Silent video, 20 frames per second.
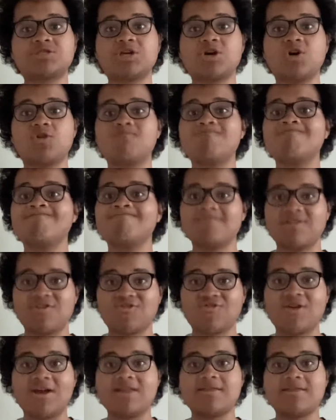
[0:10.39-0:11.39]
So,
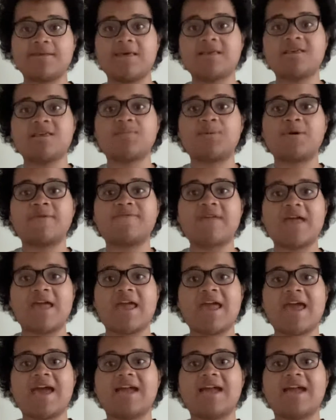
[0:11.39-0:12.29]
that's right, today's his birthday.